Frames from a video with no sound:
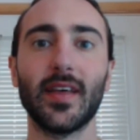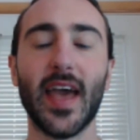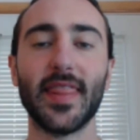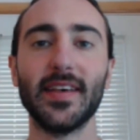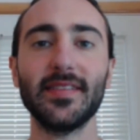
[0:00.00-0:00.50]

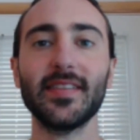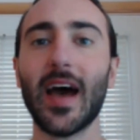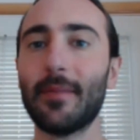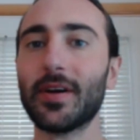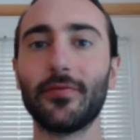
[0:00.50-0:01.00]
And this
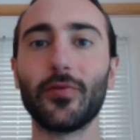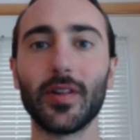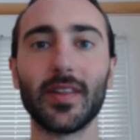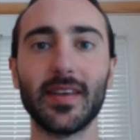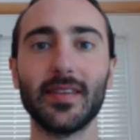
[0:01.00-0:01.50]
topic of
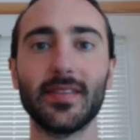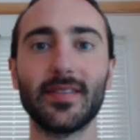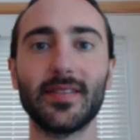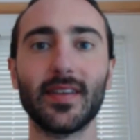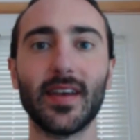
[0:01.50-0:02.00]

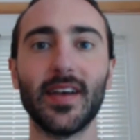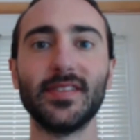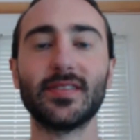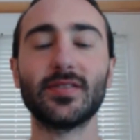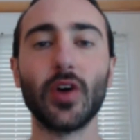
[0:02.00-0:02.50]
release
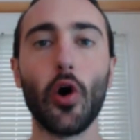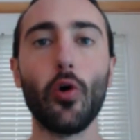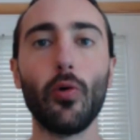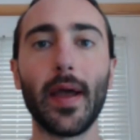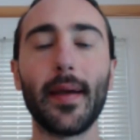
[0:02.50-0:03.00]
is
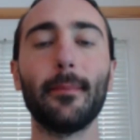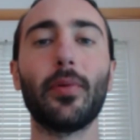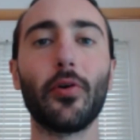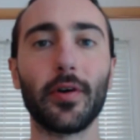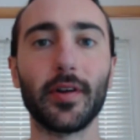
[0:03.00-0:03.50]
so
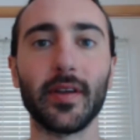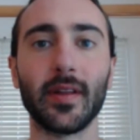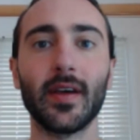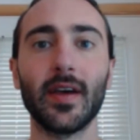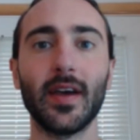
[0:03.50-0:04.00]
important,
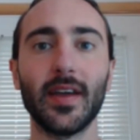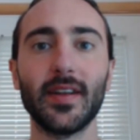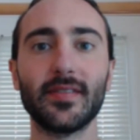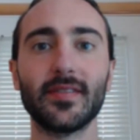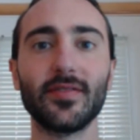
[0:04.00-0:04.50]
it
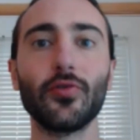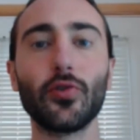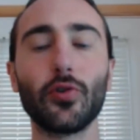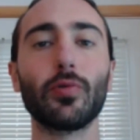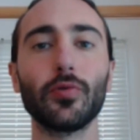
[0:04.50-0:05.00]
is so
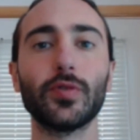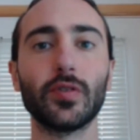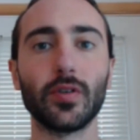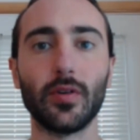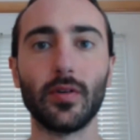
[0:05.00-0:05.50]

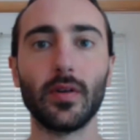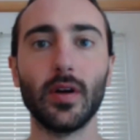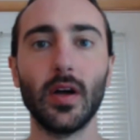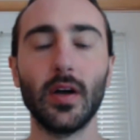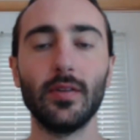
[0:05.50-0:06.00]
crucial
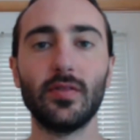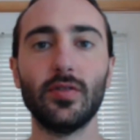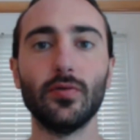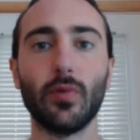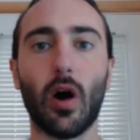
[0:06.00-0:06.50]

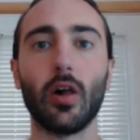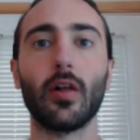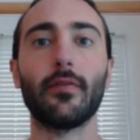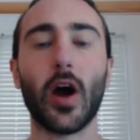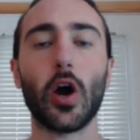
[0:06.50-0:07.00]
to all
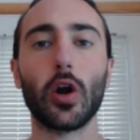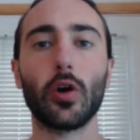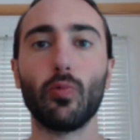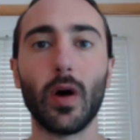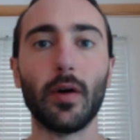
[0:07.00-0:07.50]
of our
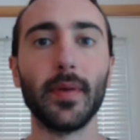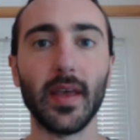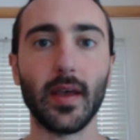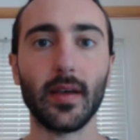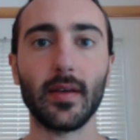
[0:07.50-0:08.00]
well
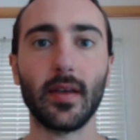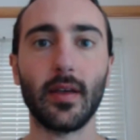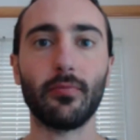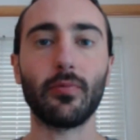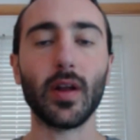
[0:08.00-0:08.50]
being.
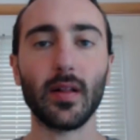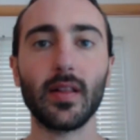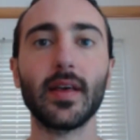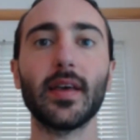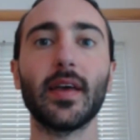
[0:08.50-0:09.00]
It
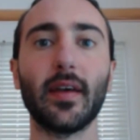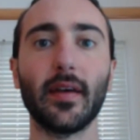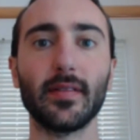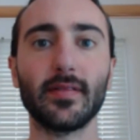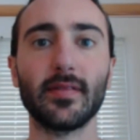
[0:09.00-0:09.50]
really
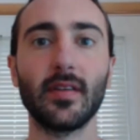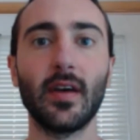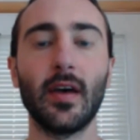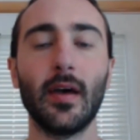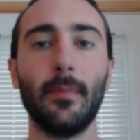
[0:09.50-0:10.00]
is.
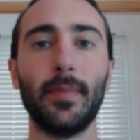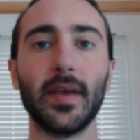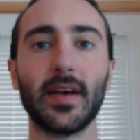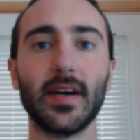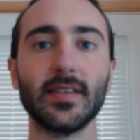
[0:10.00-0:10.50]

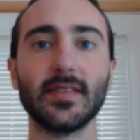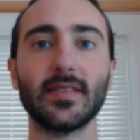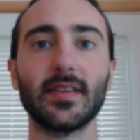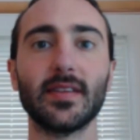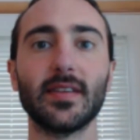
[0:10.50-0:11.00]
Because
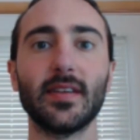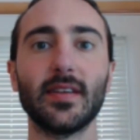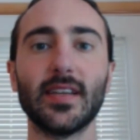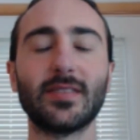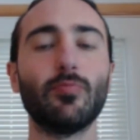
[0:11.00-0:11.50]

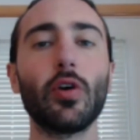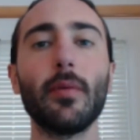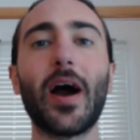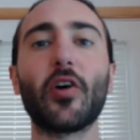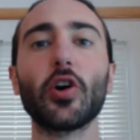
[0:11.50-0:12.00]
it's more
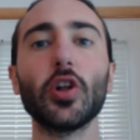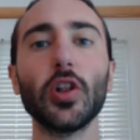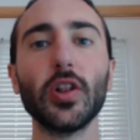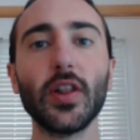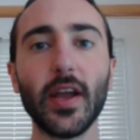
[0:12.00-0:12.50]
about
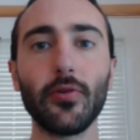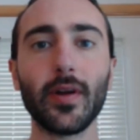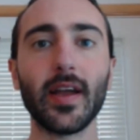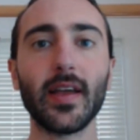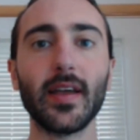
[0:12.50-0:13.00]

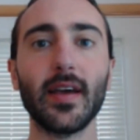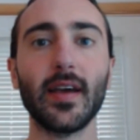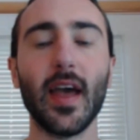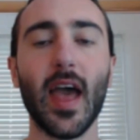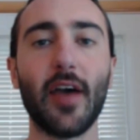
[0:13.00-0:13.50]
clearing
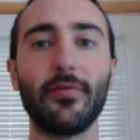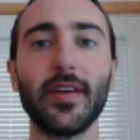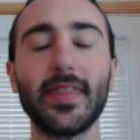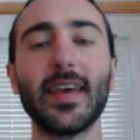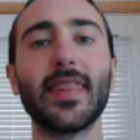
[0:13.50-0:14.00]

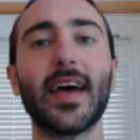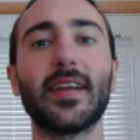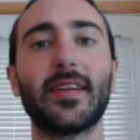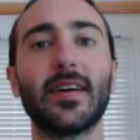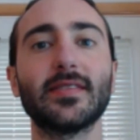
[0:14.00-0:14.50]
everything
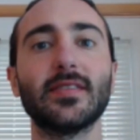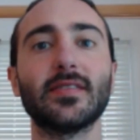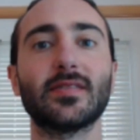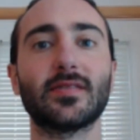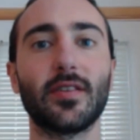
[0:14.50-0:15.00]
that doesn't
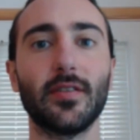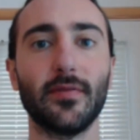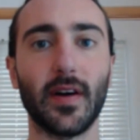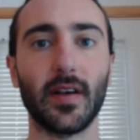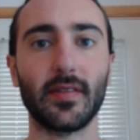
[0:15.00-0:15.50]

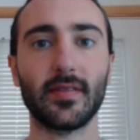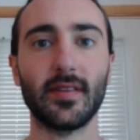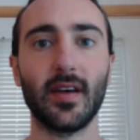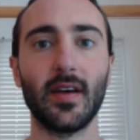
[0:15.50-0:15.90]
serve us